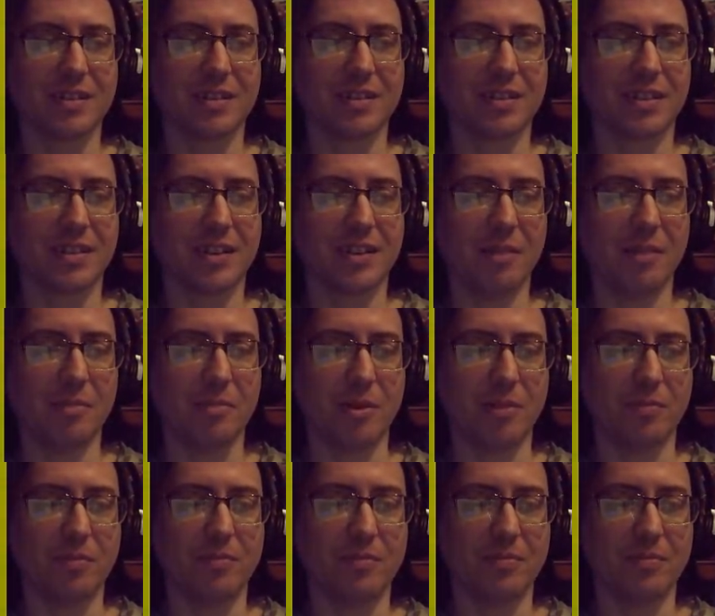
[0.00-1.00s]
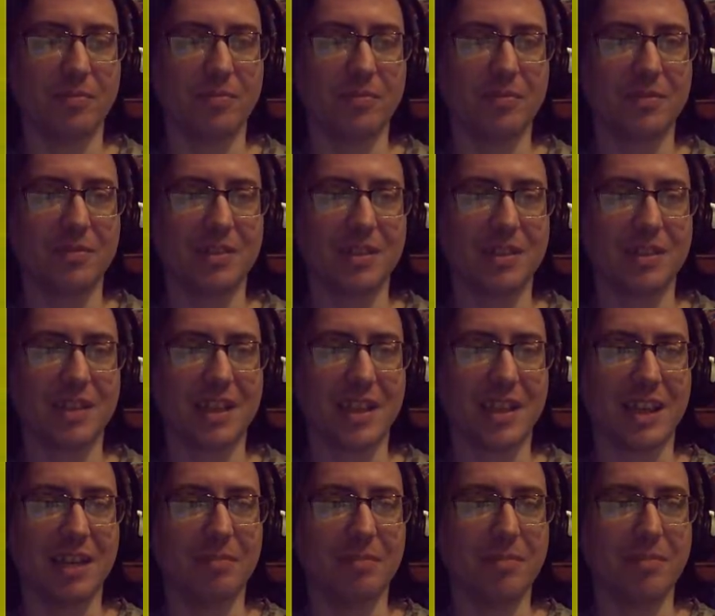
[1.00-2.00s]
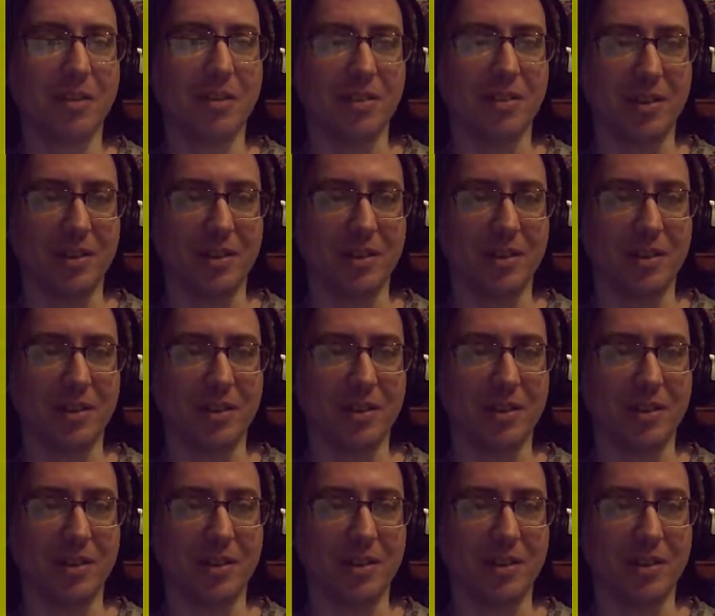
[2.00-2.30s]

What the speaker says: Come on. Keep going.